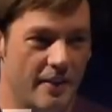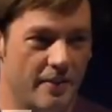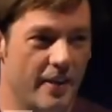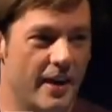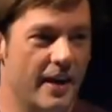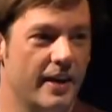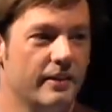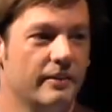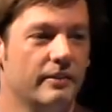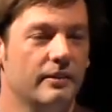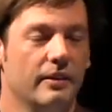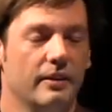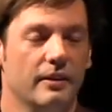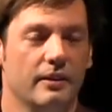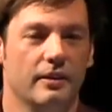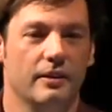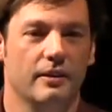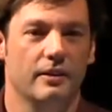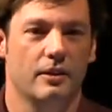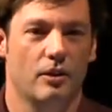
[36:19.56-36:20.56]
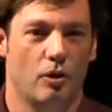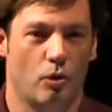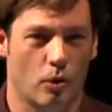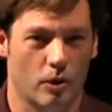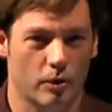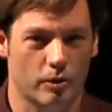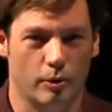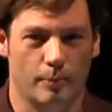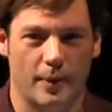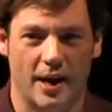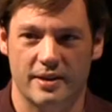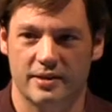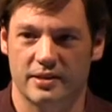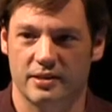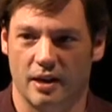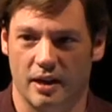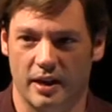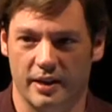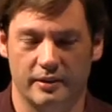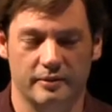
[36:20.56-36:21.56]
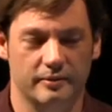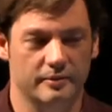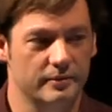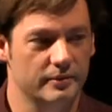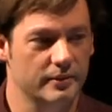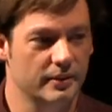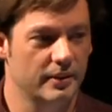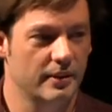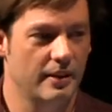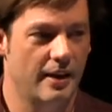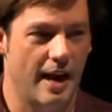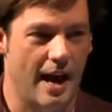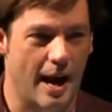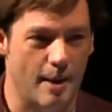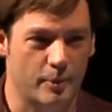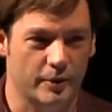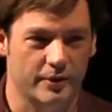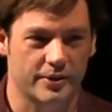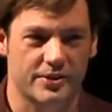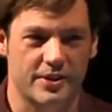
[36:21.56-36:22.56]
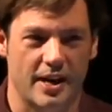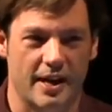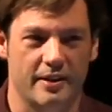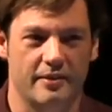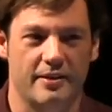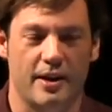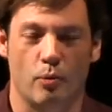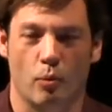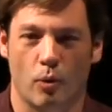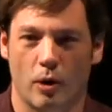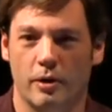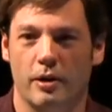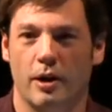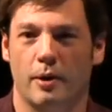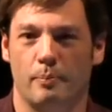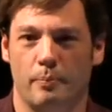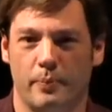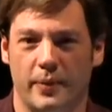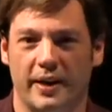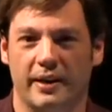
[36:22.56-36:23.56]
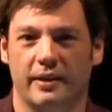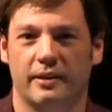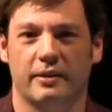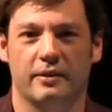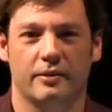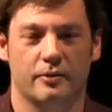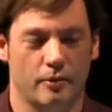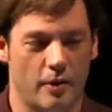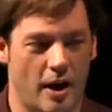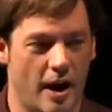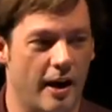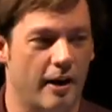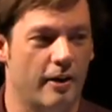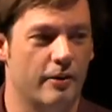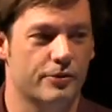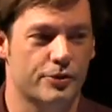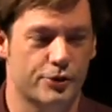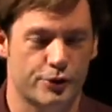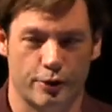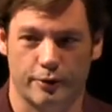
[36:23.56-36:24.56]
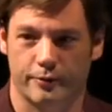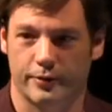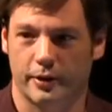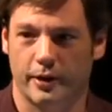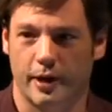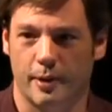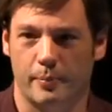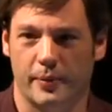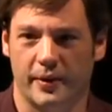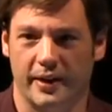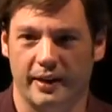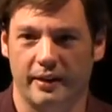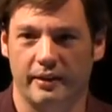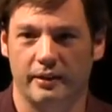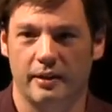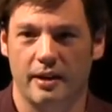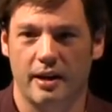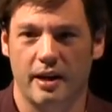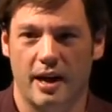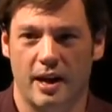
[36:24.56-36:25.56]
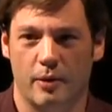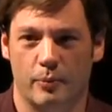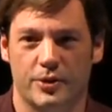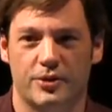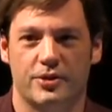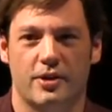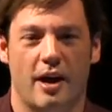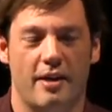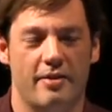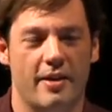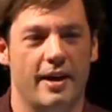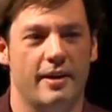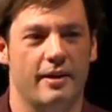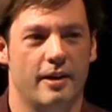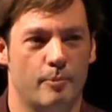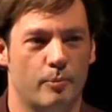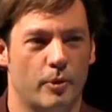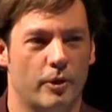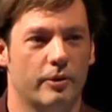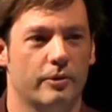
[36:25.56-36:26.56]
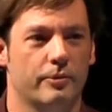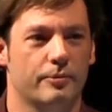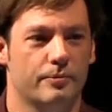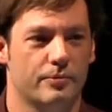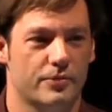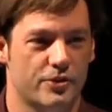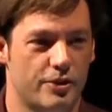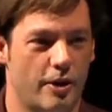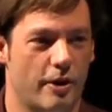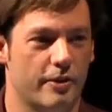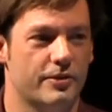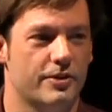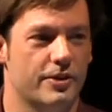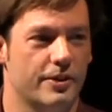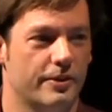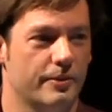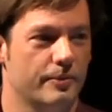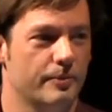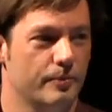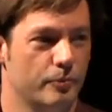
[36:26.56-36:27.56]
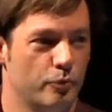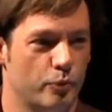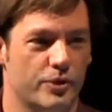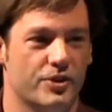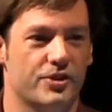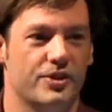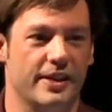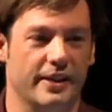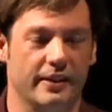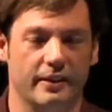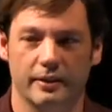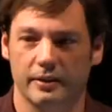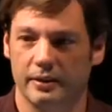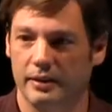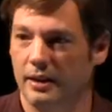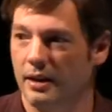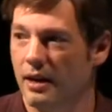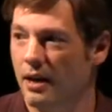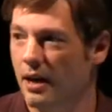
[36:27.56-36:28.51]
And then Oracle bought Sun, Apple decided they weren't a big iron server company, and we saw that number start to recede.